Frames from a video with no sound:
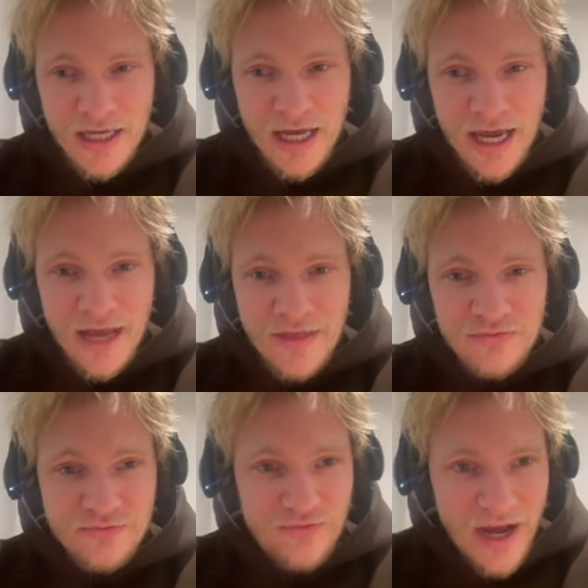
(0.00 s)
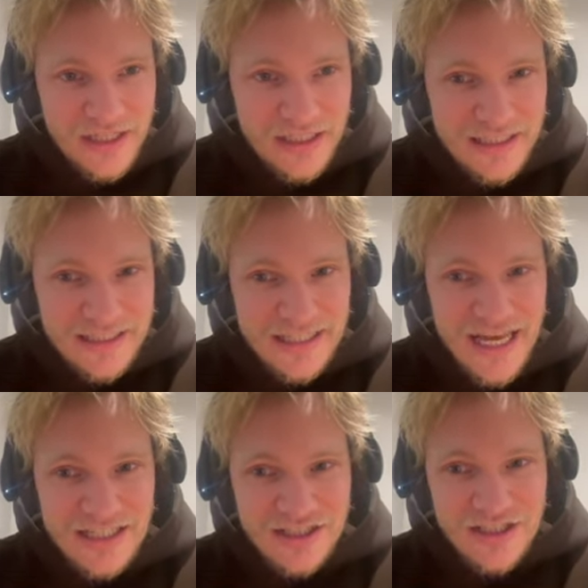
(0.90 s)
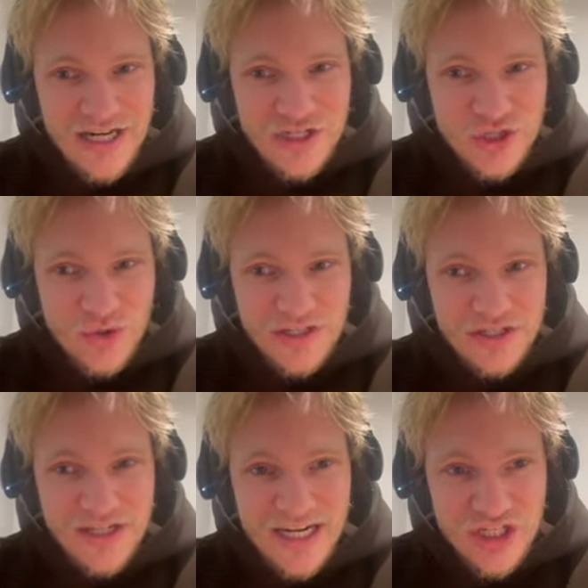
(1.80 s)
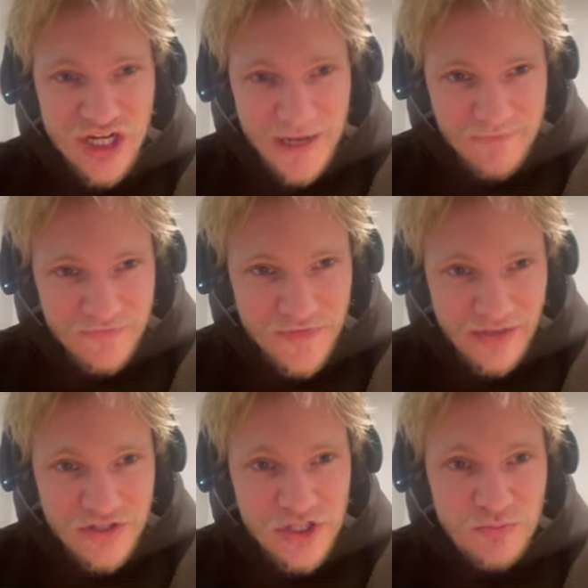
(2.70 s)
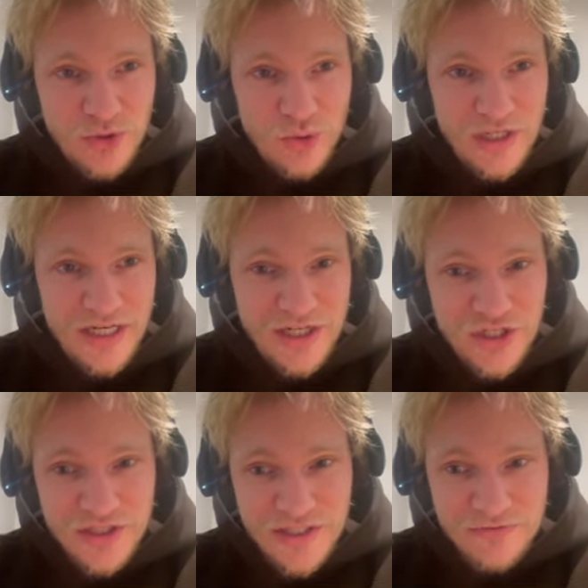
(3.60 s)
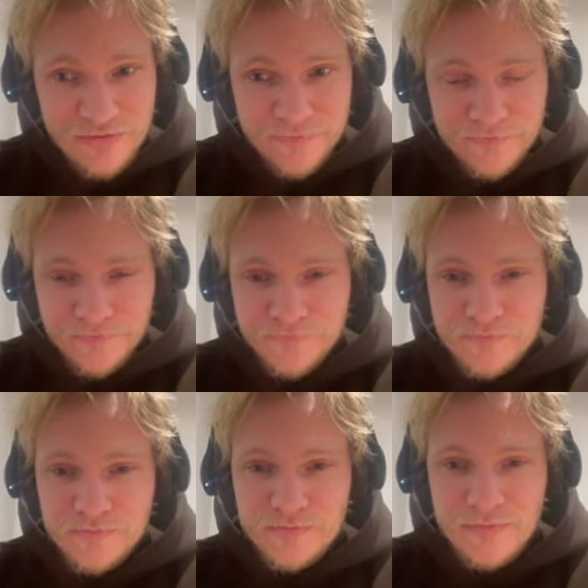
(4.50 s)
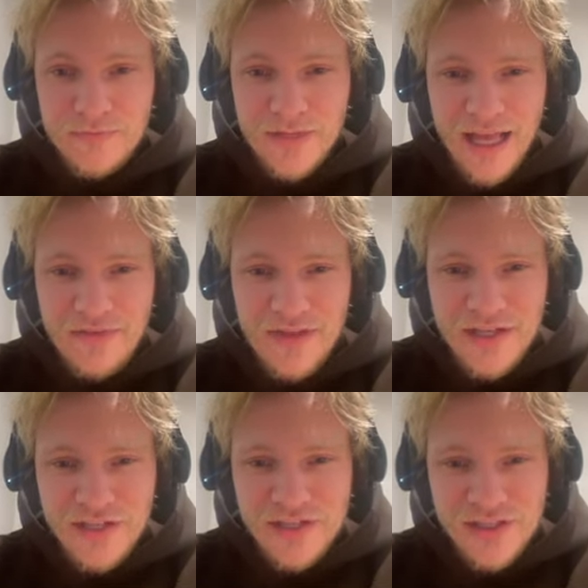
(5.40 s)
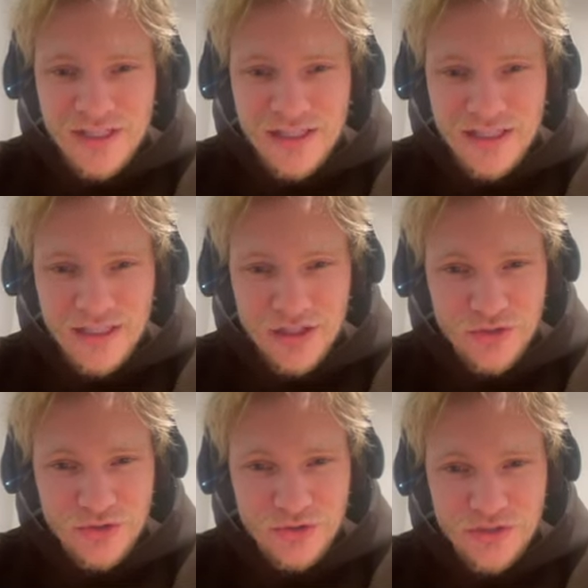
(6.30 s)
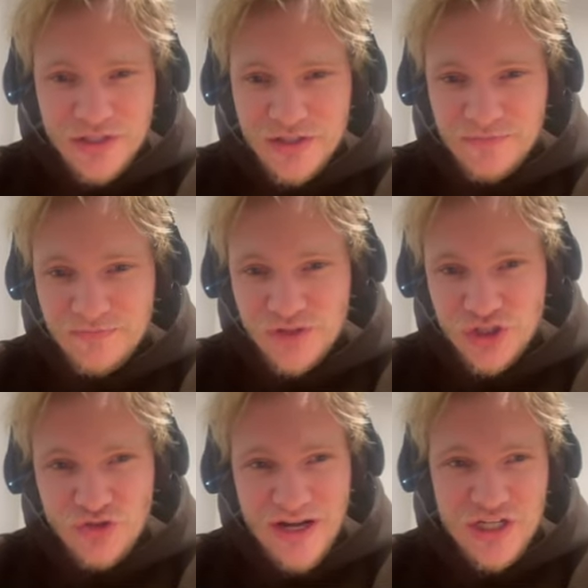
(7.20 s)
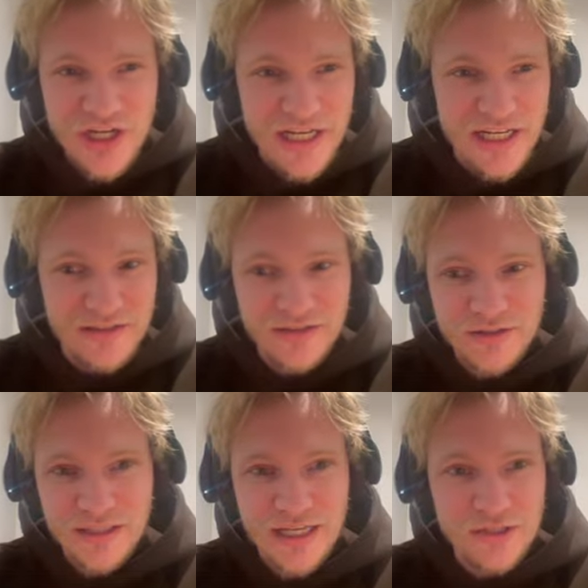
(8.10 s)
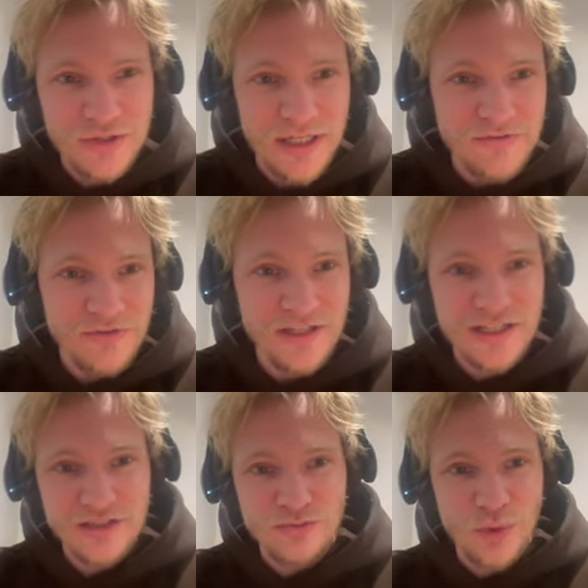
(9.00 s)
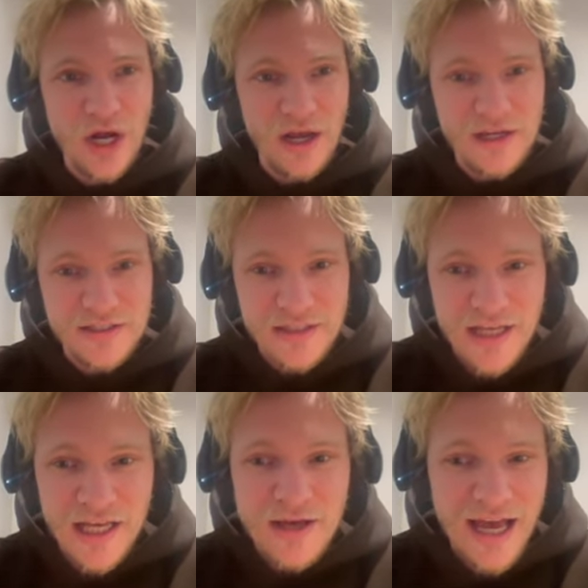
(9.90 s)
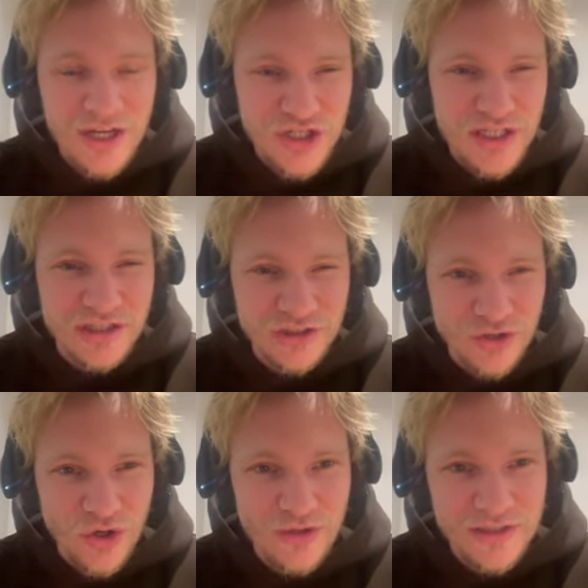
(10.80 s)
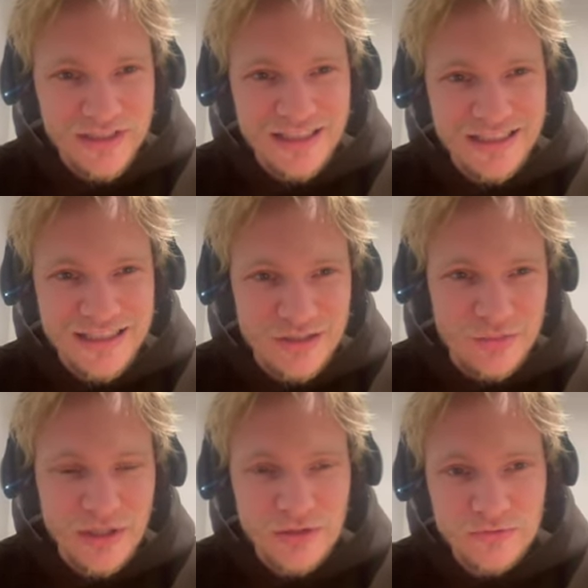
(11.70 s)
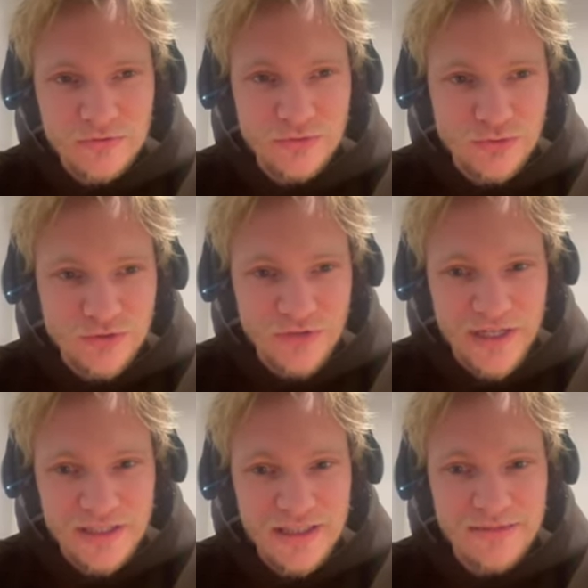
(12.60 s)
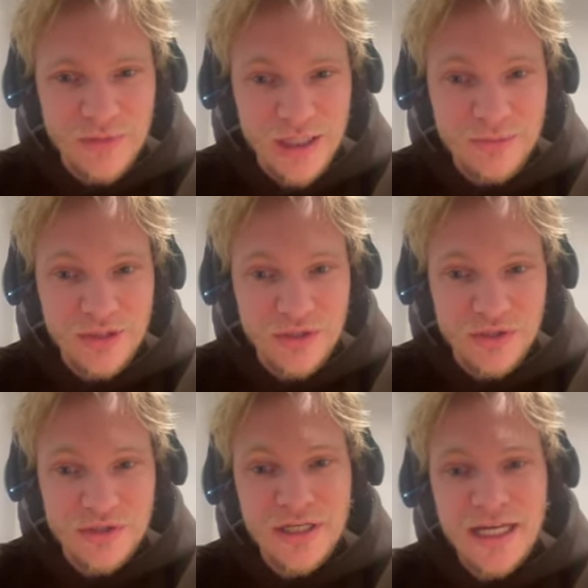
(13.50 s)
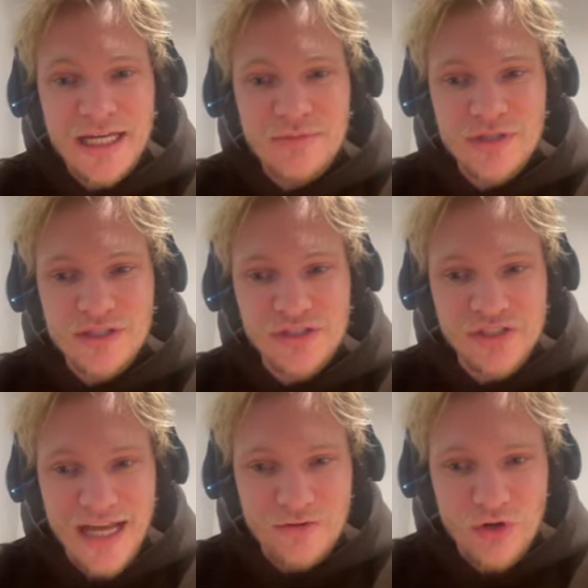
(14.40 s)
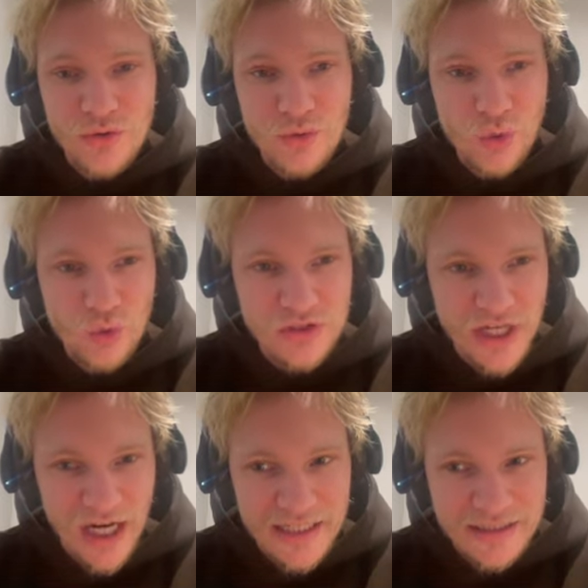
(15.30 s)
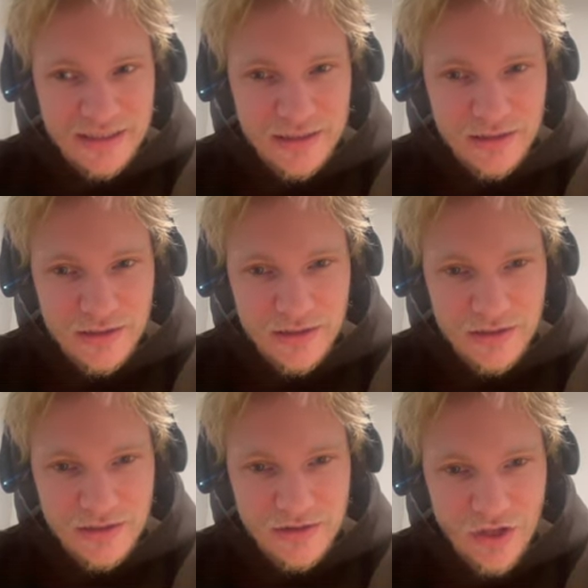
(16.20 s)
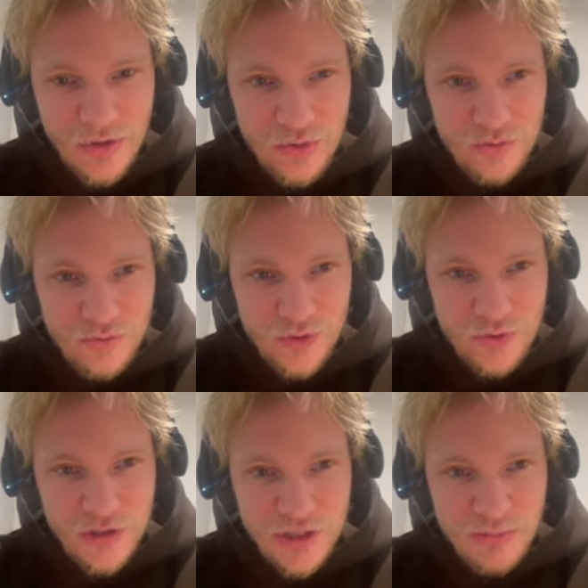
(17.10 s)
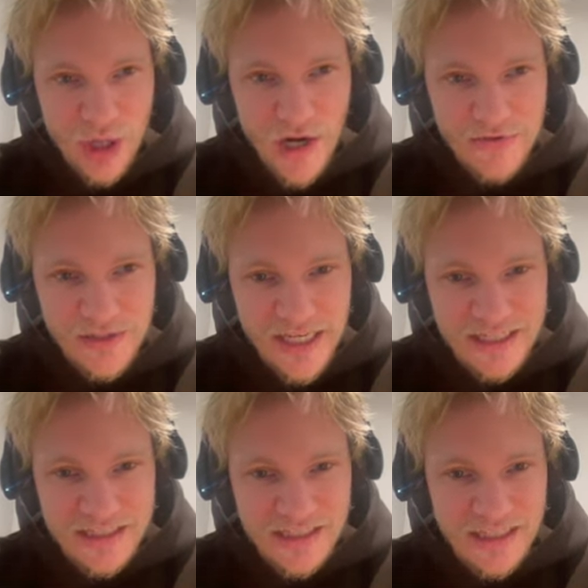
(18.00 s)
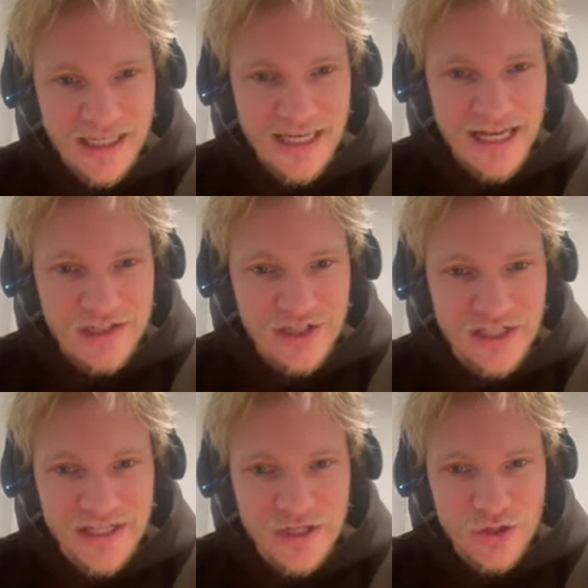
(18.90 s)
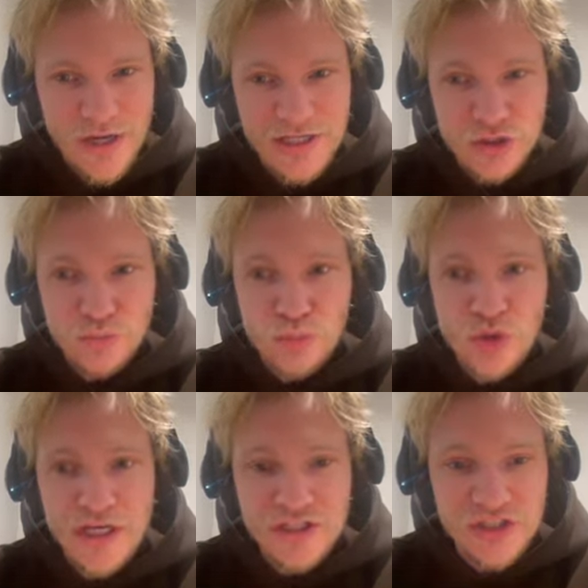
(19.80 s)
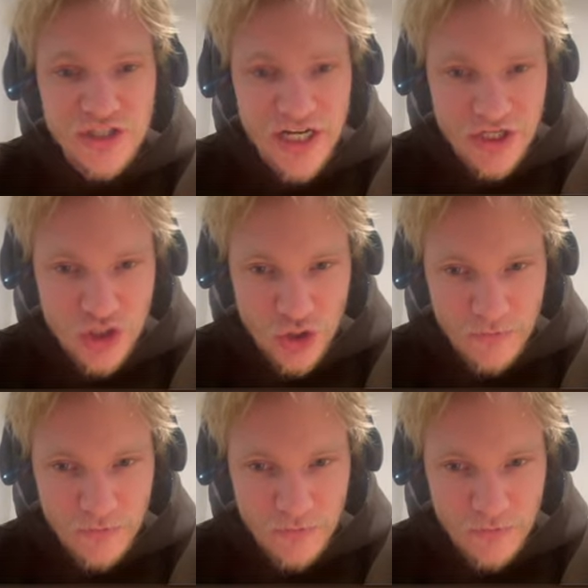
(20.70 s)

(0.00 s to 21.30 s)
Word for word: And then finally, estrecho, estrecha. Now, this is purely an adjective. And this, you, you, see the stretch here, okay? You kind of think it's wide. Actually, it's not. It's a little bit of a false friend, in my opinion. It means narrow or tight. So, using the path again, el sendero es muy estrecho.